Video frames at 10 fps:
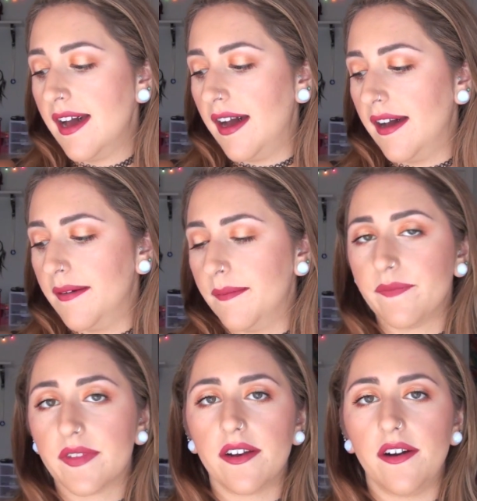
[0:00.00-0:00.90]

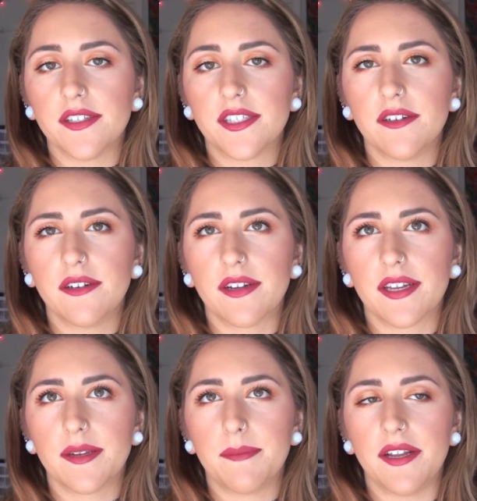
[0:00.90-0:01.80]
And also it
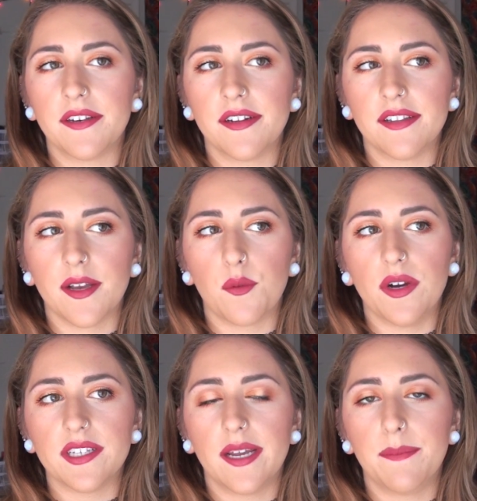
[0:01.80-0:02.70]
can depend on like
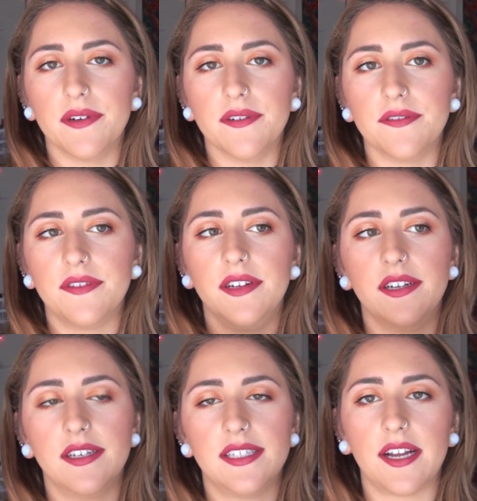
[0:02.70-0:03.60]
what type of
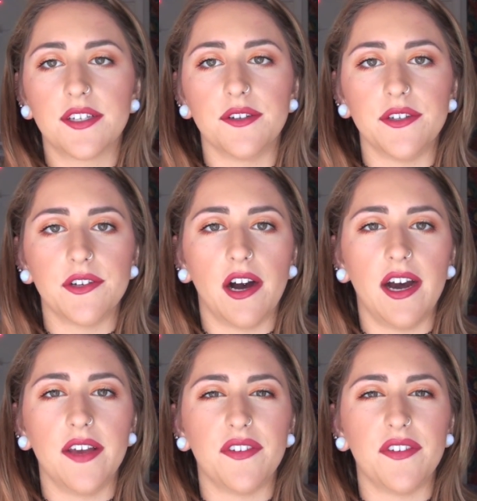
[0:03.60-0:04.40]
tattoo you got.